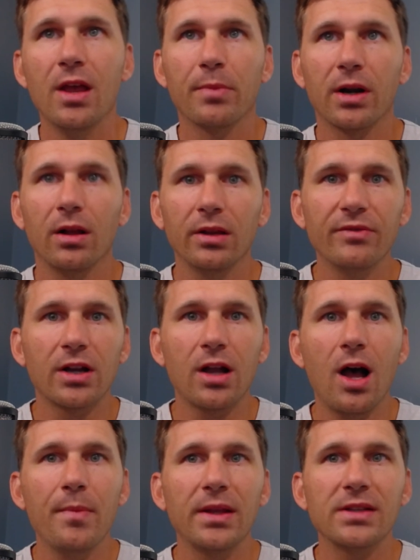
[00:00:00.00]
But I'll leave a
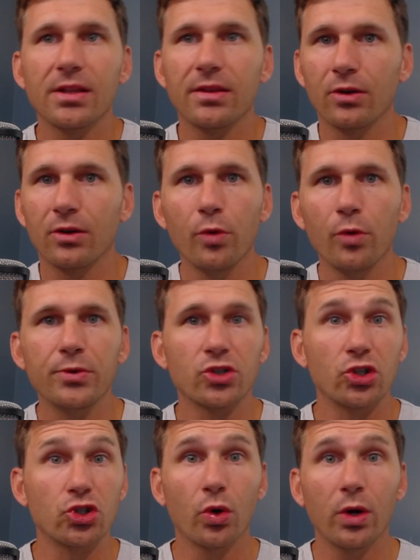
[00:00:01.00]
comment to the group. You
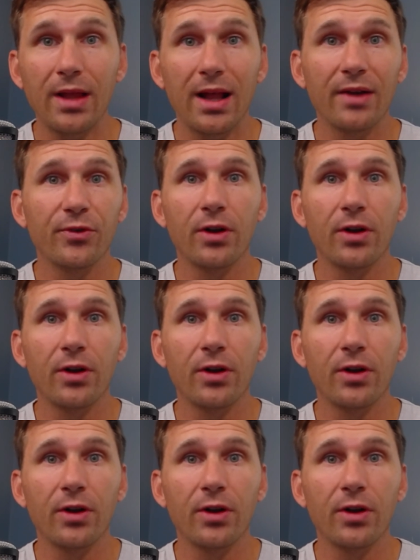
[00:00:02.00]
should join that if you're